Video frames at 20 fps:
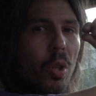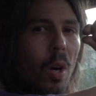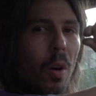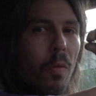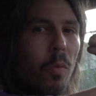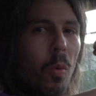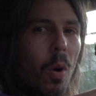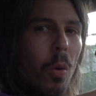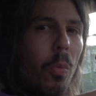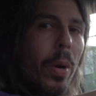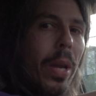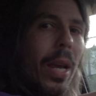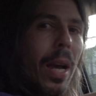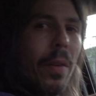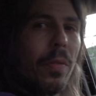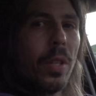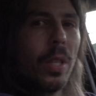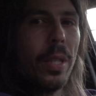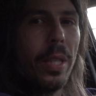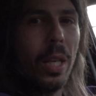of what we
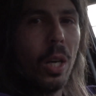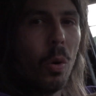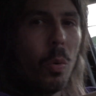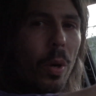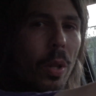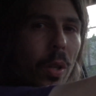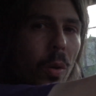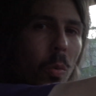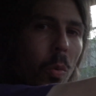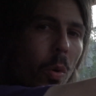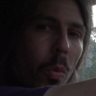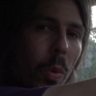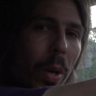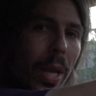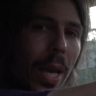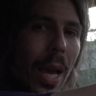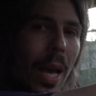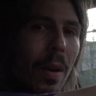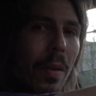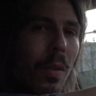have to deal with and what we
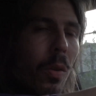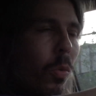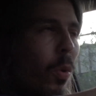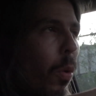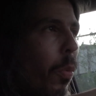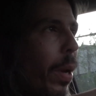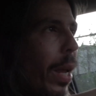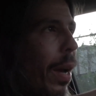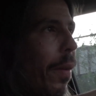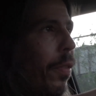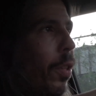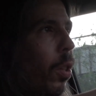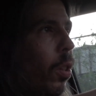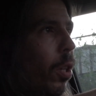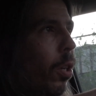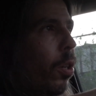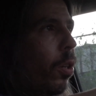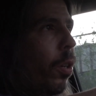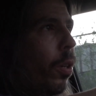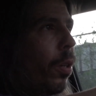have to
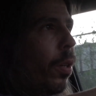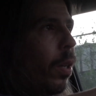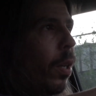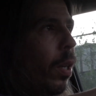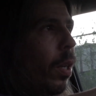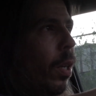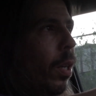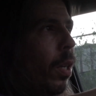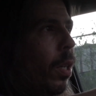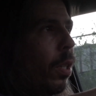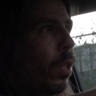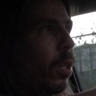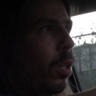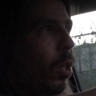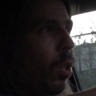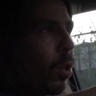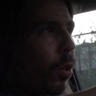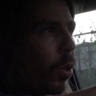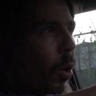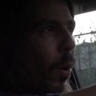learn
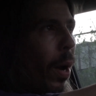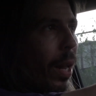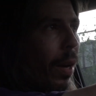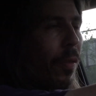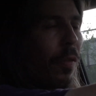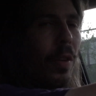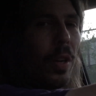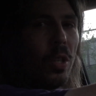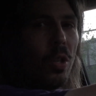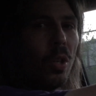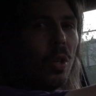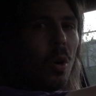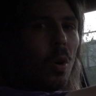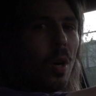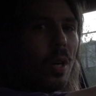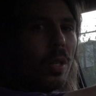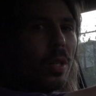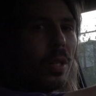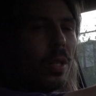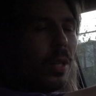to know how to fix your
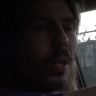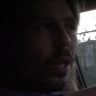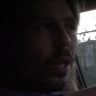cars.